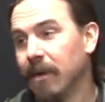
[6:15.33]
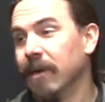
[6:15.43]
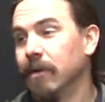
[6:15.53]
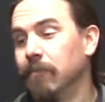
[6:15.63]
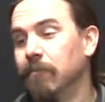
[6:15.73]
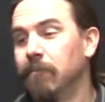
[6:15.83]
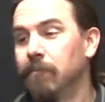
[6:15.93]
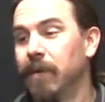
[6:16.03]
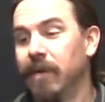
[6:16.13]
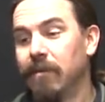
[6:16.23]
um,
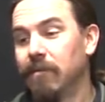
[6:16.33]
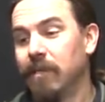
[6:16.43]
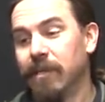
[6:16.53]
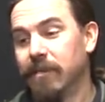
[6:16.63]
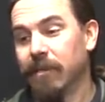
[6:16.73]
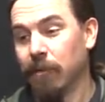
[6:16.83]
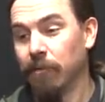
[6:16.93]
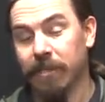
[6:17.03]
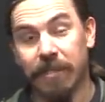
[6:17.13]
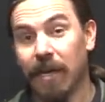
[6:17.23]
but it's the
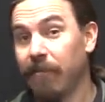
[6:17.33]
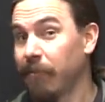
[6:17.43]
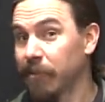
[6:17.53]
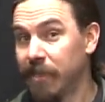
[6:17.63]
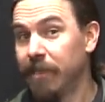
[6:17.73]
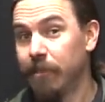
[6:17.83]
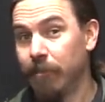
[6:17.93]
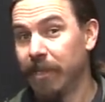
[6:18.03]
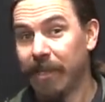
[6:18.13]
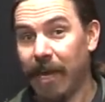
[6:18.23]
closest I've ever seen to
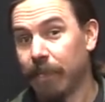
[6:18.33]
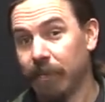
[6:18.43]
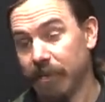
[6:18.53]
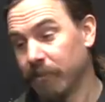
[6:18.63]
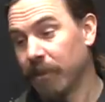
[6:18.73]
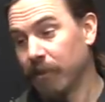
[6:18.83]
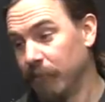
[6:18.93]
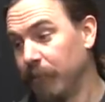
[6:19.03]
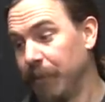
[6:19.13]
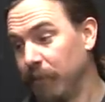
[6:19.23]
an intact one, so I thought it
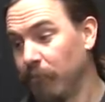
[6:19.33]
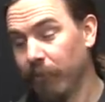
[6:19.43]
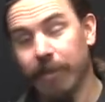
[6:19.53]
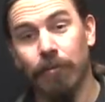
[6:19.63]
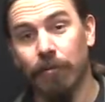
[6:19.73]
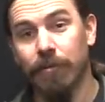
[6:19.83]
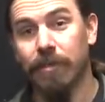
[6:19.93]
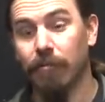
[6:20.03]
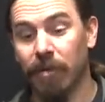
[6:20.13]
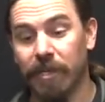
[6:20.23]
would be pretty cool
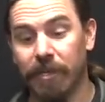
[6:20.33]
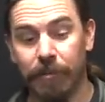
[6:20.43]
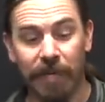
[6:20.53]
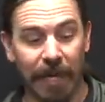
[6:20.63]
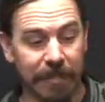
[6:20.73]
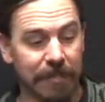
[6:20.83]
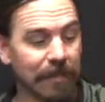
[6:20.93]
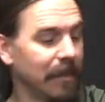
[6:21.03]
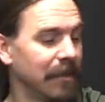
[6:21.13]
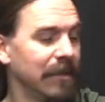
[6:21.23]
to bring to you guys.
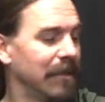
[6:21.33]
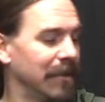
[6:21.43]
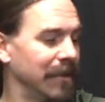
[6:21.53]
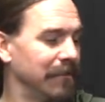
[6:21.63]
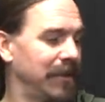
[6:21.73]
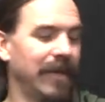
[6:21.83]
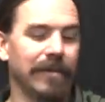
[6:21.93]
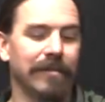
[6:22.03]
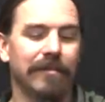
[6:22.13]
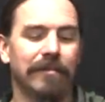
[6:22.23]
Uh,
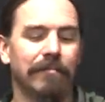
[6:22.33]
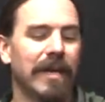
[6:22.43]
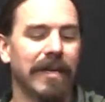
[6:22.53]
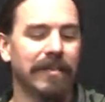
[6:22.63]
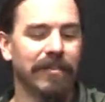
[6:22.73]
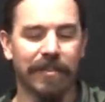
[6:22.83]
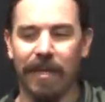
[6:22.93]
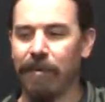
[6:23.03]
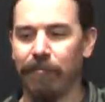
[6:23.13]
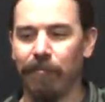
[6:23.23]
and man, it's just
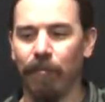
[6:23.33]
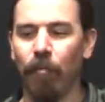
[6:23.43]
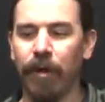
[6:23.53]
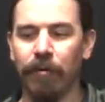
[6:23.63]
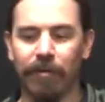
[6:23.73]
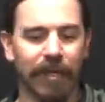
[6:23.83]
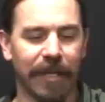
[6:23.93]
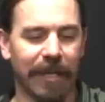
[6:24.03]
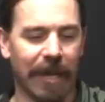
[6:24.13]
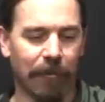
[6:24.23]
kind of
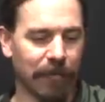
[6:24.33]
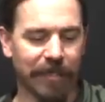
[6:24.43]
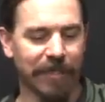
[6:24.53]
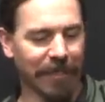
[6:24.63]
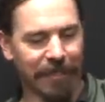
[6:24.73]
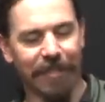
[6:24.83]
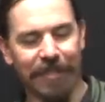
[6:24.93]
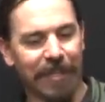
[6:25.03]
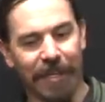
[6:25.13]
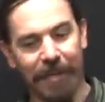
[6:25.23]
weirdly anachronistic to
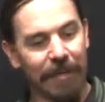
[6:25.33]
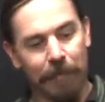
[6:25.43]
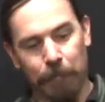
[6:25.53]
see